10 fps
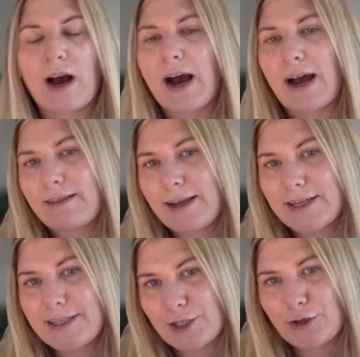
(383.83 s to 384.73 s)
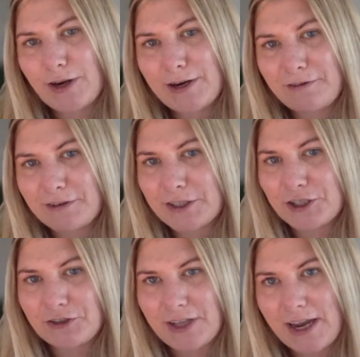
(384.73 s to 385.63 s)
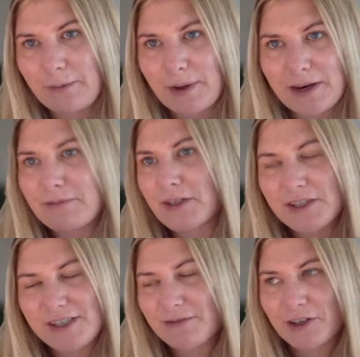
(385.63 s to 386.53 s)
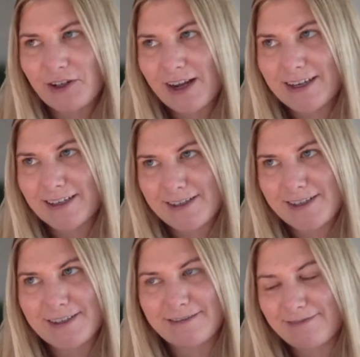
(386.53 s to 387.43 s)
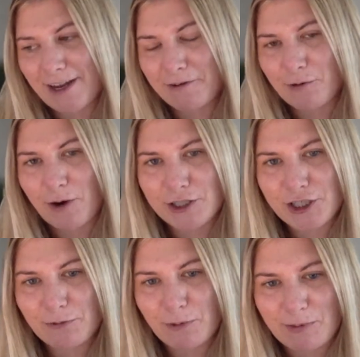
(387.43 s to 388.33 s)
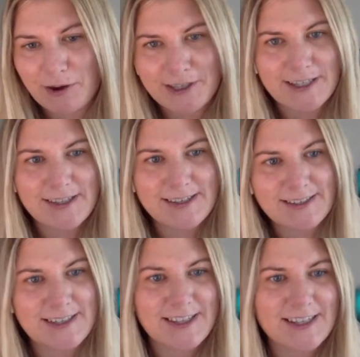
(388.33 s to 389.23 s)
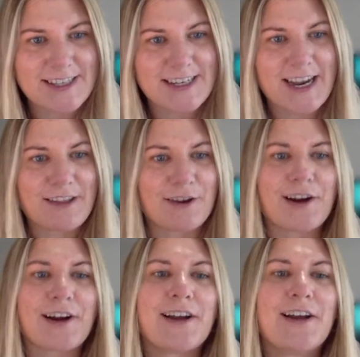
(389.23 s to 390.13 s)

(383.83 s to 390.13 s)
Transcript: I like to create a fictional name, and I've done this for clients. And if you're watching, we probably did this together.